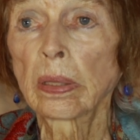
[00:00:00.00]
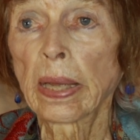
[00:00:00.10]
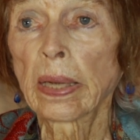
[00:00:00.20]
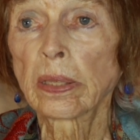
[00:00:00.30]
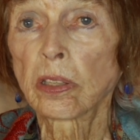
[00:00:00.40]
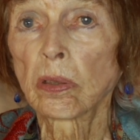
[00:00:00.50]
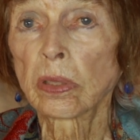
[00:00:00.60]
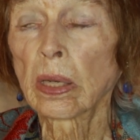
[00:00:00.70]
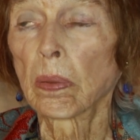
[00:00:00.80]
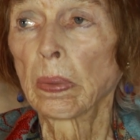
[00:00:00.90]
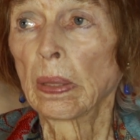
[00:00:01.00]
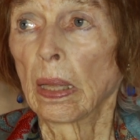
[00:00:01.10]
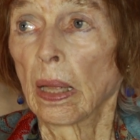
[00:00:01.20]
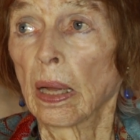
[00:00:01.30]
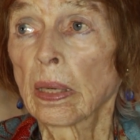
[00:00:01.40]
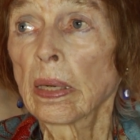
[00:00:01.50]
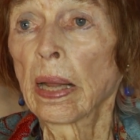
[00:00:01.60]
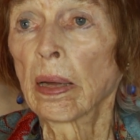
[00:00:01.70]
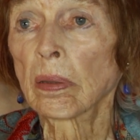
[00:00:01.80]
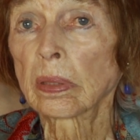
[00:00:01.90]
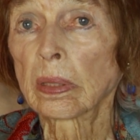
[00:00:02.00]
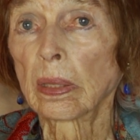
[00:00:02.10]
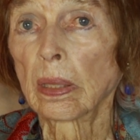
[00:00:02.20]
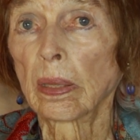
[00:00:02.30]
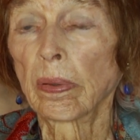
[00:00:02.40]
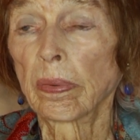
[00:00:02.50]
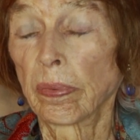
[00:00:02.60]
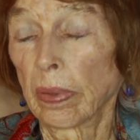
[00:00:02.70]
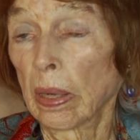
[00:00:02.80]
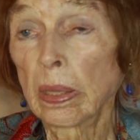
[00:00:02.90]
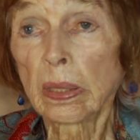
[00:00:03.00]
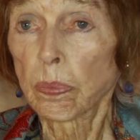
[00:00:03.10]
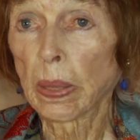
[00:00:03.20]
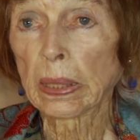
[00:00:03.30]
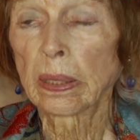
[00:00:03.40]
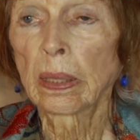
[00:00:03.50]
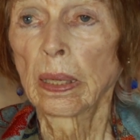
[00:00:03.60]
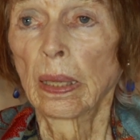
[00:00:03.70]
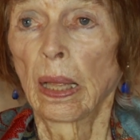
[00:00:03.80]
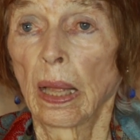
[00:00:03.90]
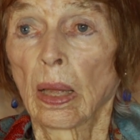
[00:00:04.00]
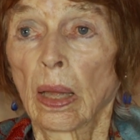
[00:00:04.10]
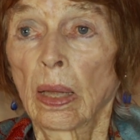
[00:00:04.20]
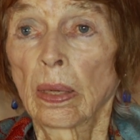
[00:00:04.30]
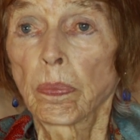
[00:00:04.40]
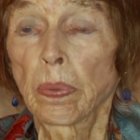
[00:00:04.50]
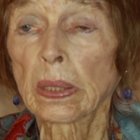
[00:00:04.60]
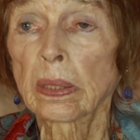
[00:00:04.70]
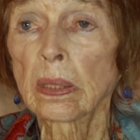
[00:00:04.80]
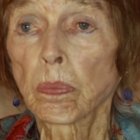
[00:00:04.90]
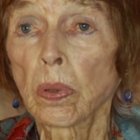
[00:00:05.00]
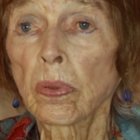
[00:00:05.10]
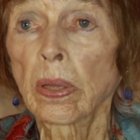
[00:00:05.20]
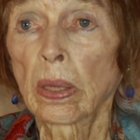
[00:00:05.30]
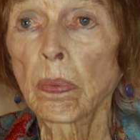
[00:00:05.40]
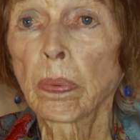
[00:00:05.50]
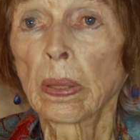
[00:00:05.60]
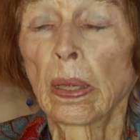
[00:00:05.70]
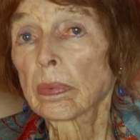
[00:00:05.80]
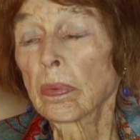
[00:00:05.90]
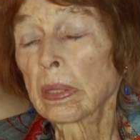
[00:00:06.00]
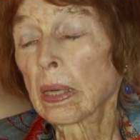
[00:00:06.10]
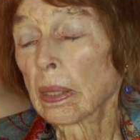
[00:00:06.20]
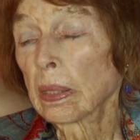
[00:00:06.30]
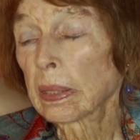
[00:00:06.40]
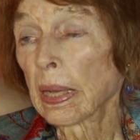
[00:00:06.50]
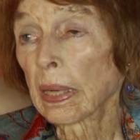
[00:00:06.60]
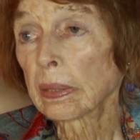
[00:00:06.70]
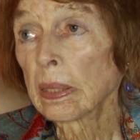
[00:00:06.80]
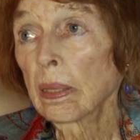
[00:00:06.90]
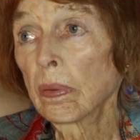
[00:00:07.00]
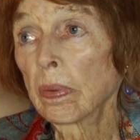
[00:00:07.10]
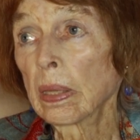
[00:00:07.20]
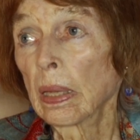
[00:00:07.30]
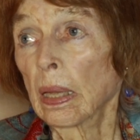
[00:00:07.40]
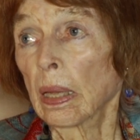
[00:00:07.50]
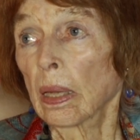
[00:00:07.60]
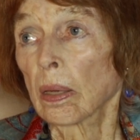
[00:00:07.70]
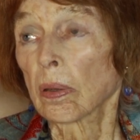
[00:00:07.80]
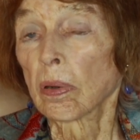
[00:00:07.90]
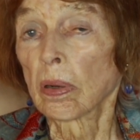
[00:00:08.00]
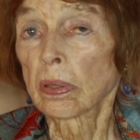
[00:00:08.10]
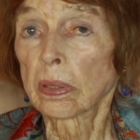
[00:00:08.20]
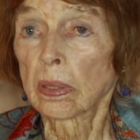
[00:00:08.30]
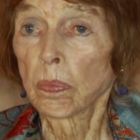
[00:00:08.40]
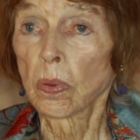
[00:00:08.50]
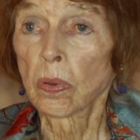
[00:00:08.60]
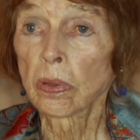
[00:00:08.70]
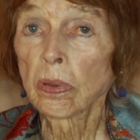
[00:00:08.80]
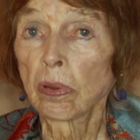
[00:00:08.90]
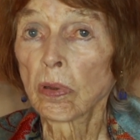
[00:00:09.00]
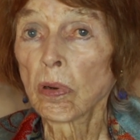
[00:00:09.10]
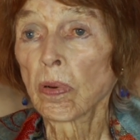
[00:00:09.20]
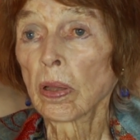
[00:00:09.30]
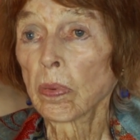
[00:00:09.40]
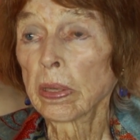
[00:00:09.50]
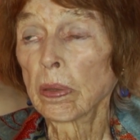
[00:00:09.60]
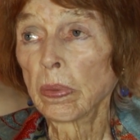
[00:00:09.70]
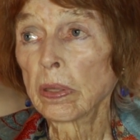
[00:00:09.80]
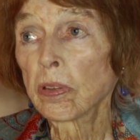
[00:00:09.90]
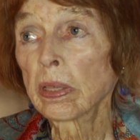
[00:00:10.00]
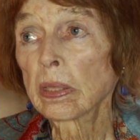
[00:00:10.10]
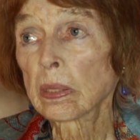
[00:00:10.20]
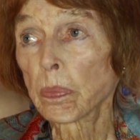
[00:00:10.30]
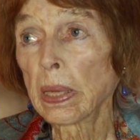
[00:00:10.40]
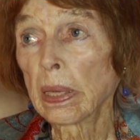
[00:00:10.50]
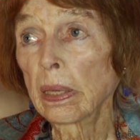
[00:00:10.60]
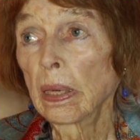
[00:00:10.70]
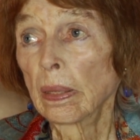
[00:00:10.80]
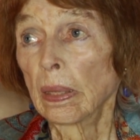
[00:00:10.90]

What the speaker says: our dad shows up, unannounced, unexpected, and picks us both up. We got in a taxi and we crossed the border and drove all the way to Madrid, Spain.